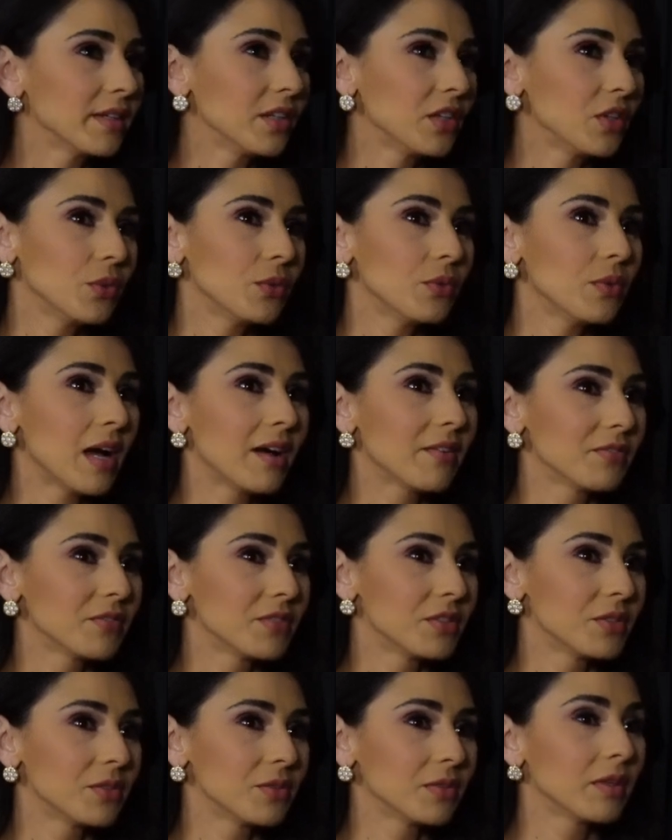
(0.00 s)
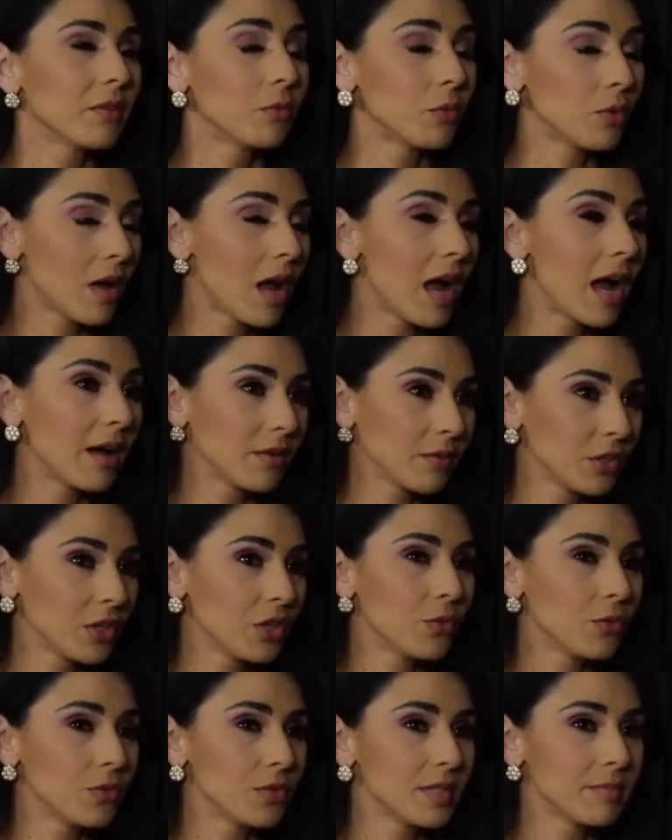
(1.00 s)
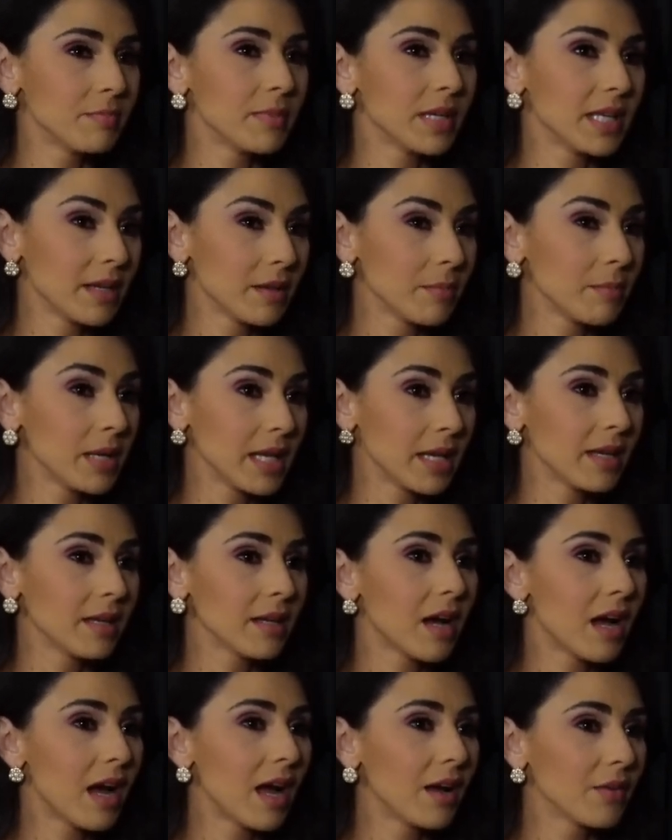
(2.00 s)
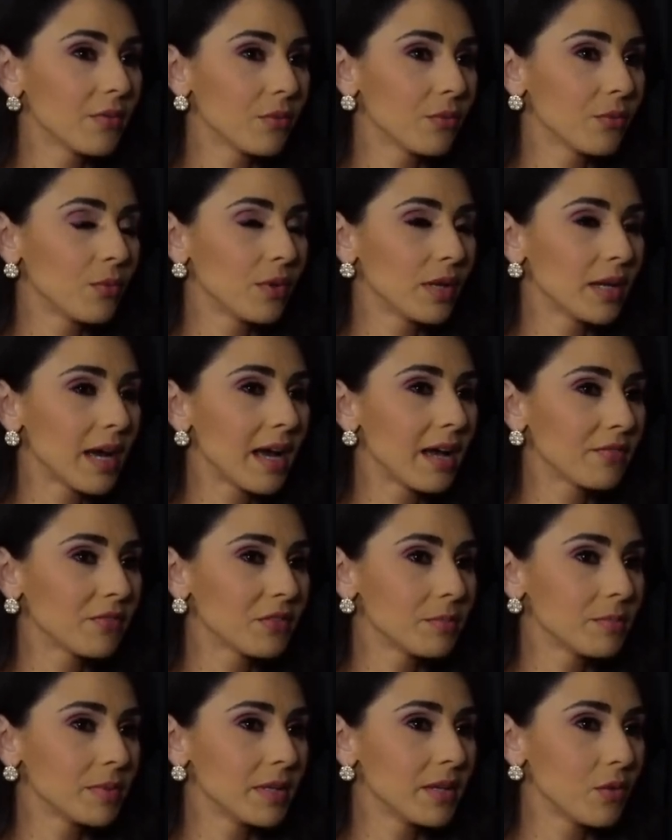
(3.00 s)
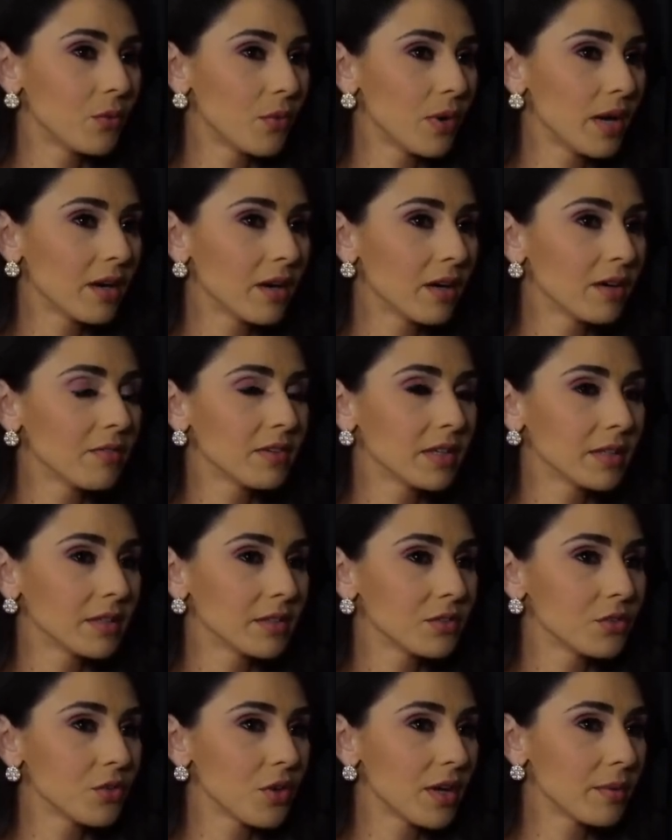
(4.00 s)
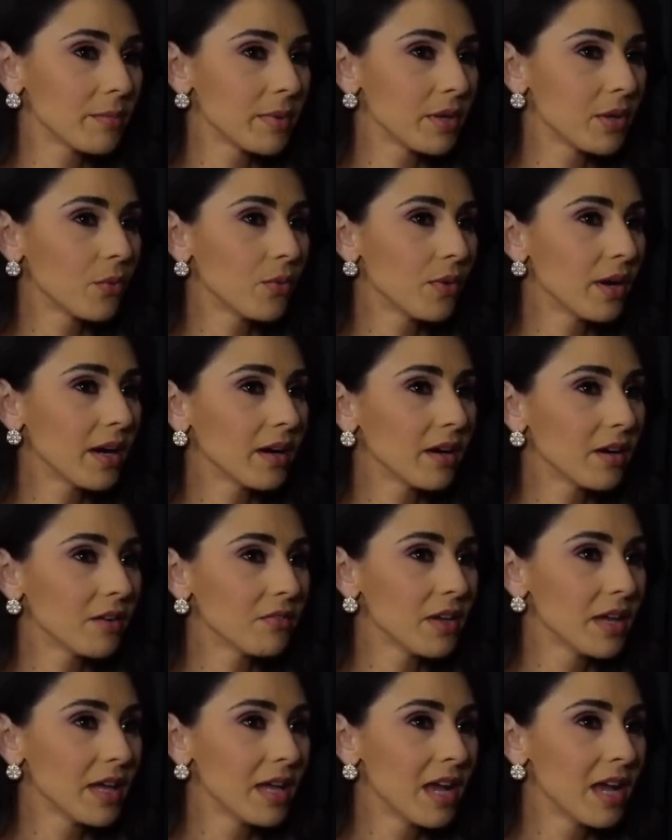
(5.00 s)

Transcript: you have to, you meaning me, what I have to be aware of, and I try to be aware of.